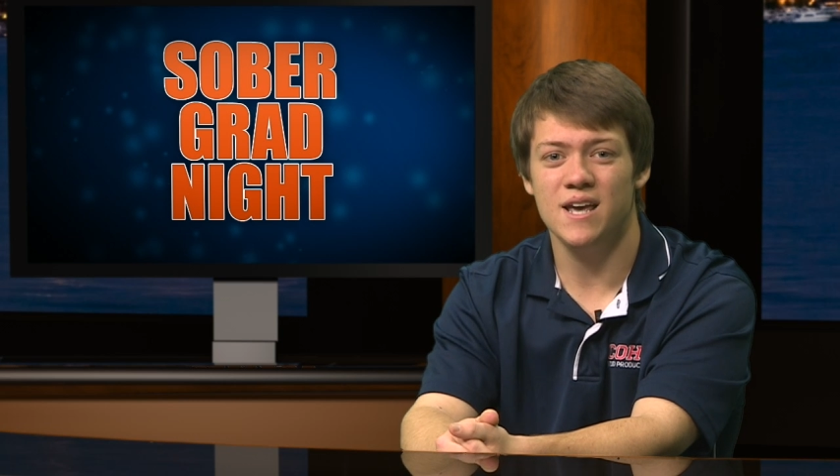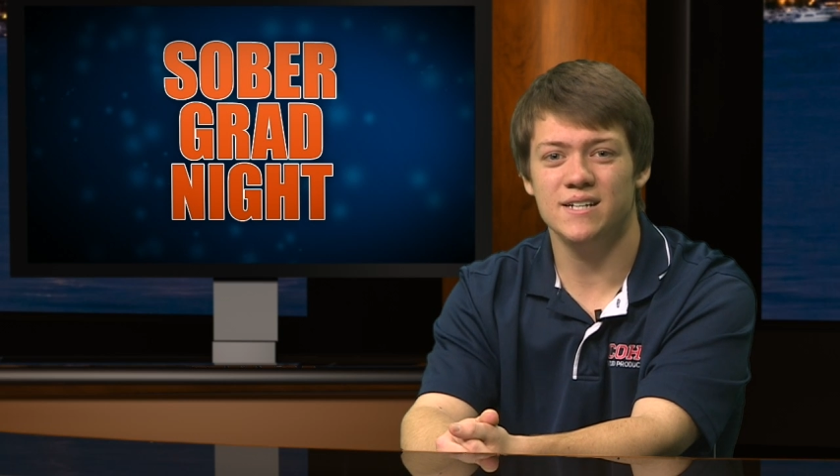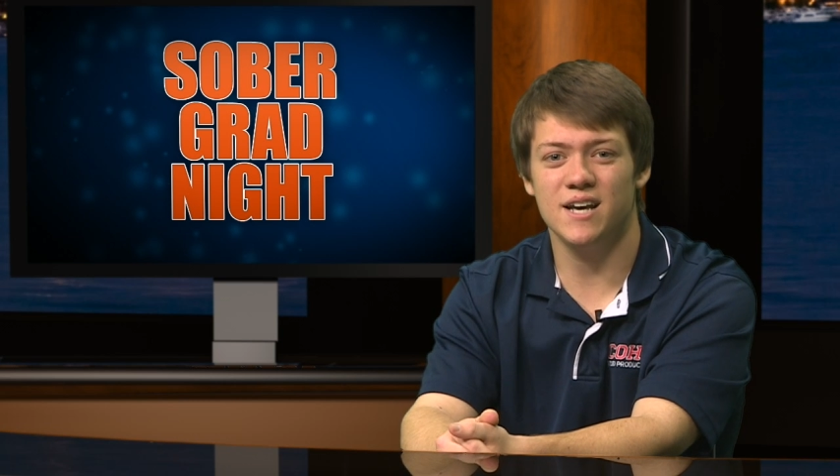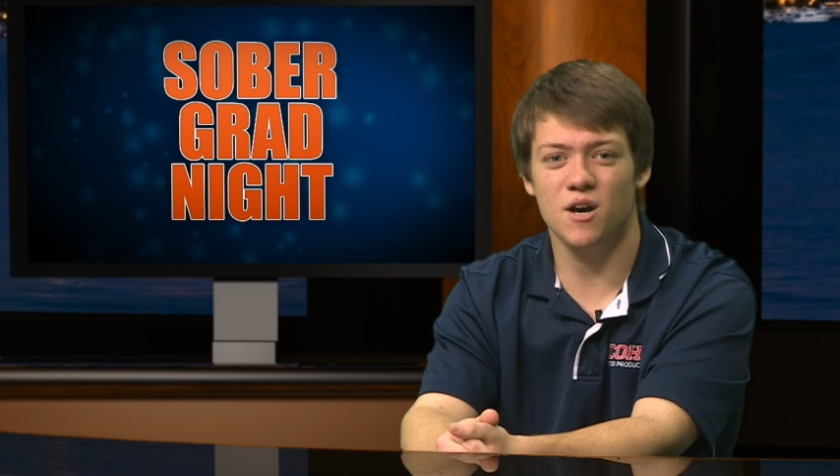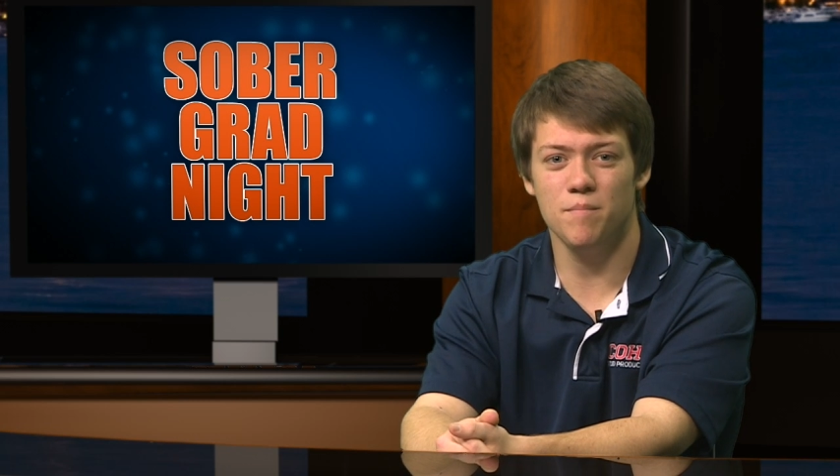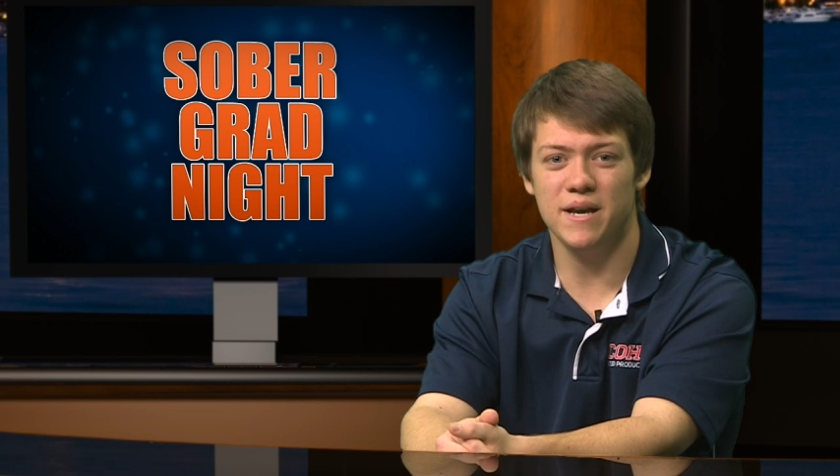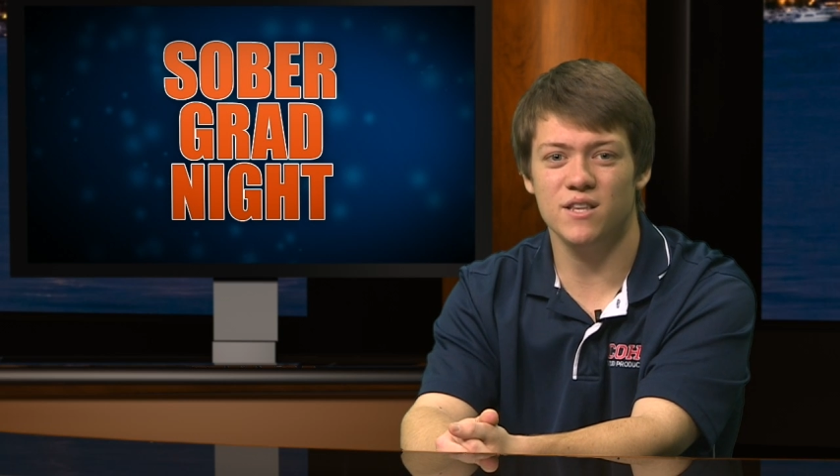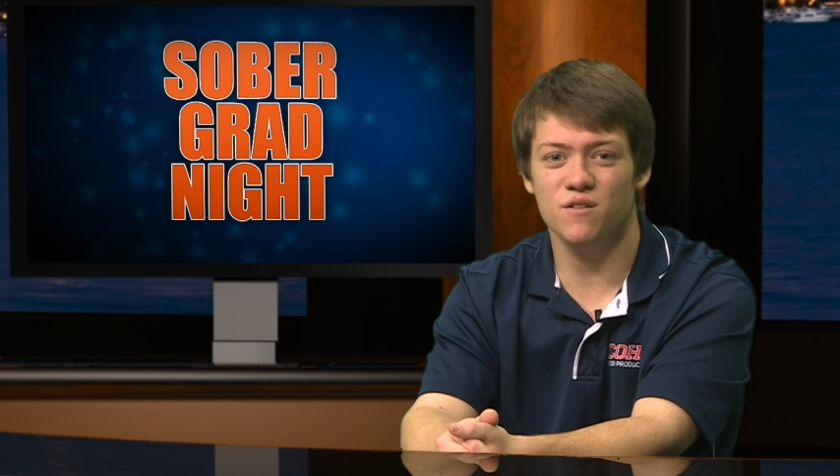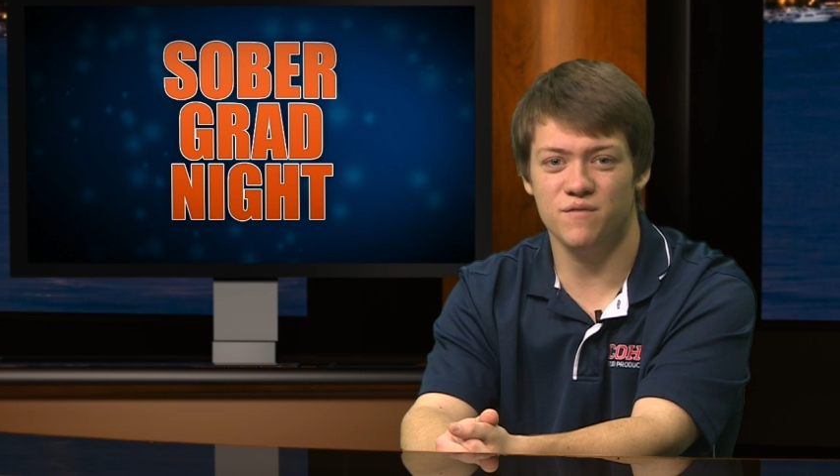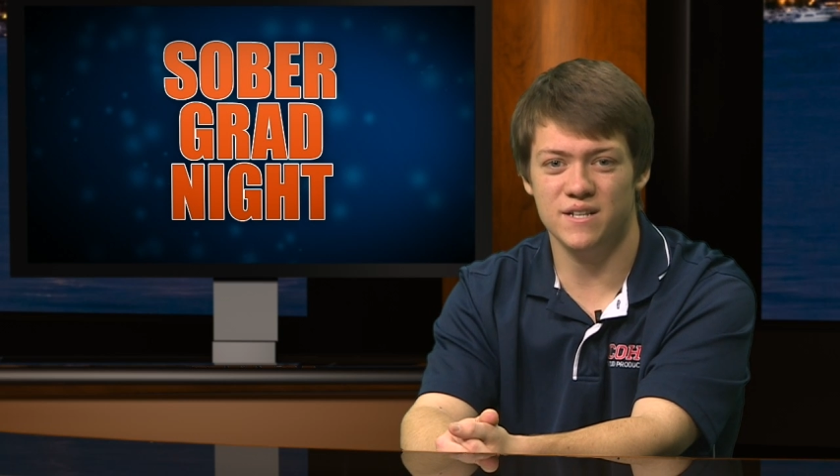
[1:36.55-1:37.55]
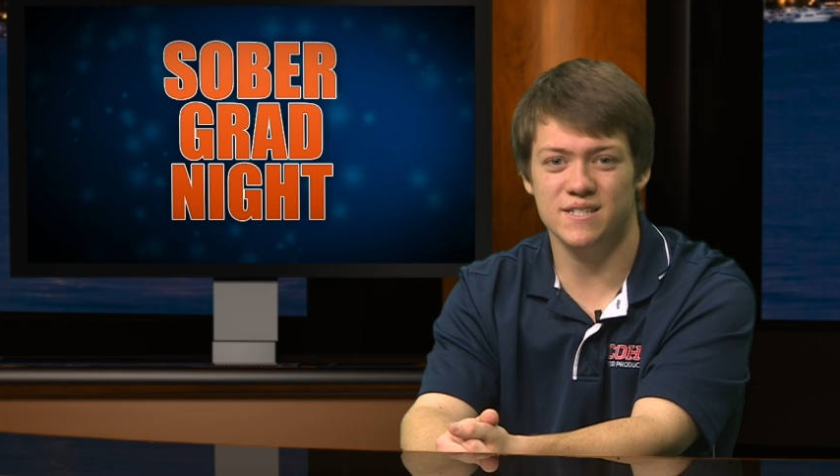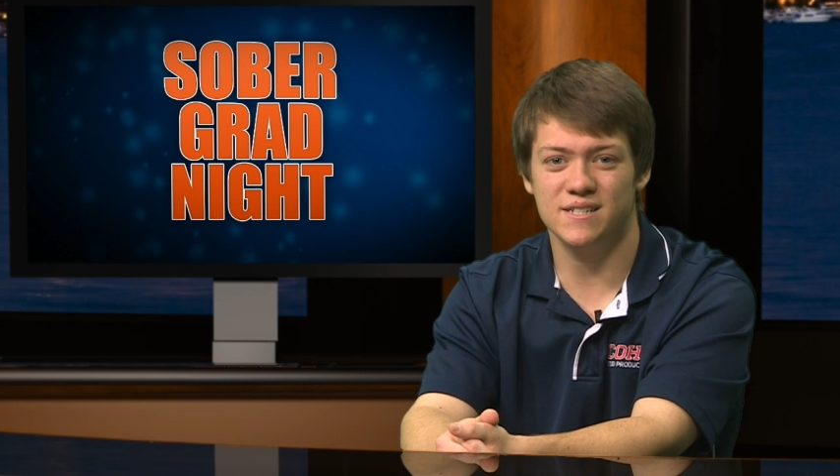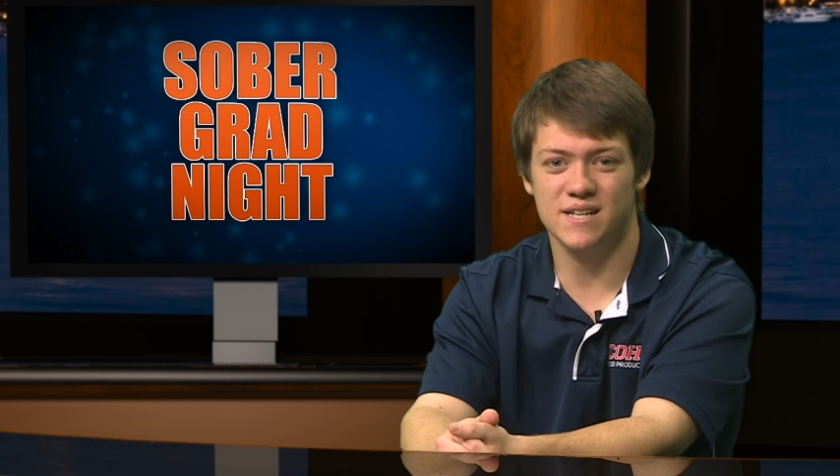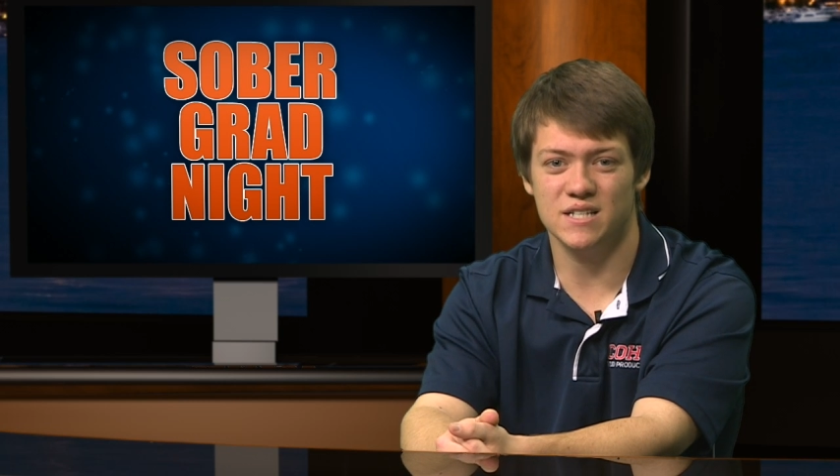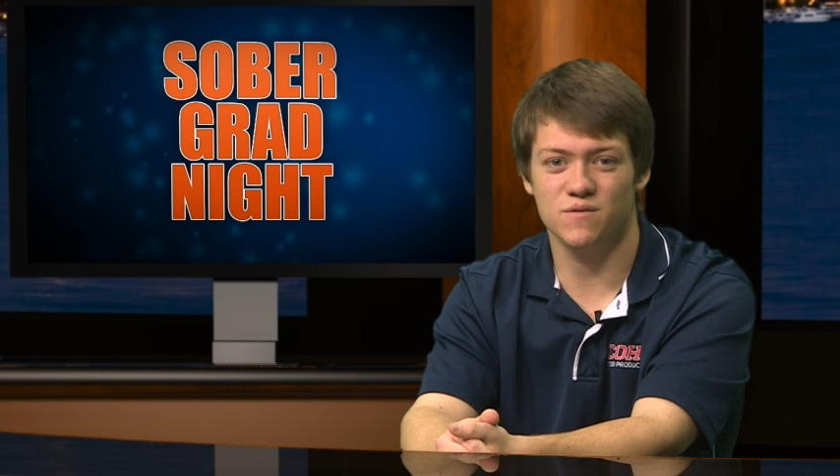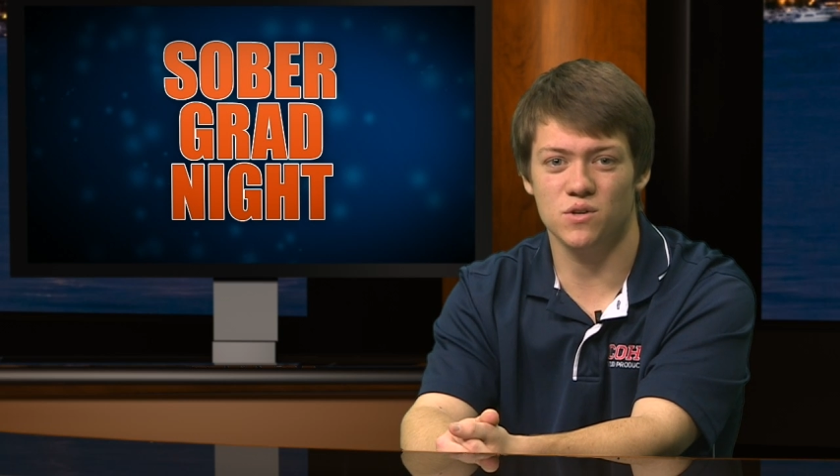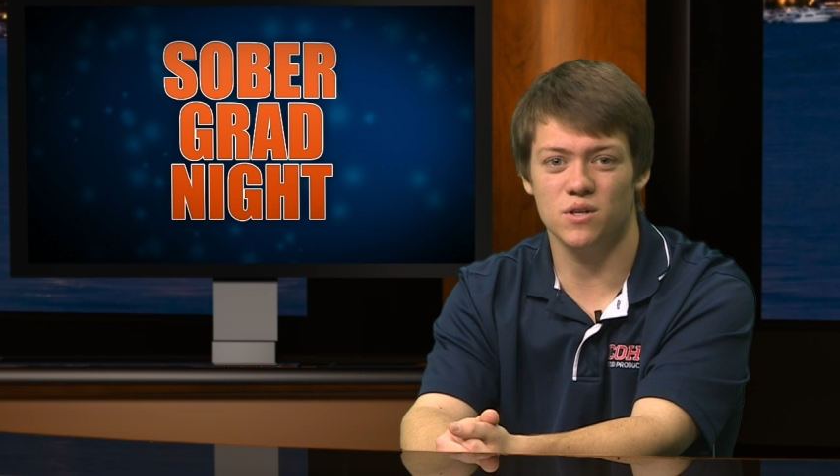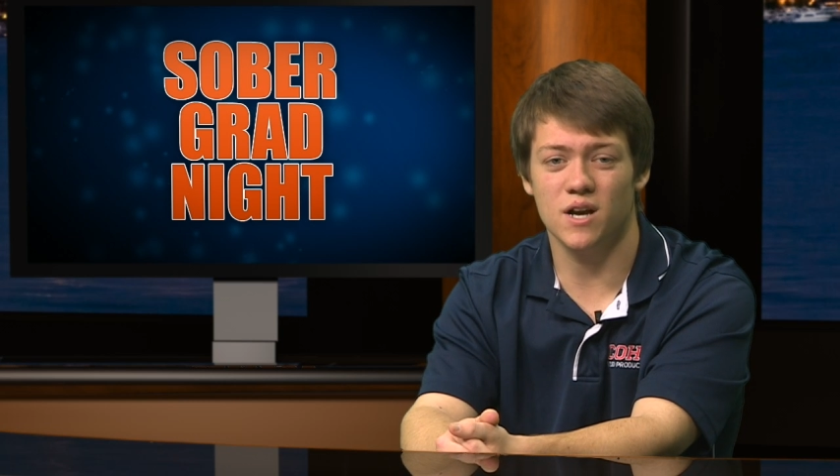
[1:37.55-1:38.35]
to help make their event successful.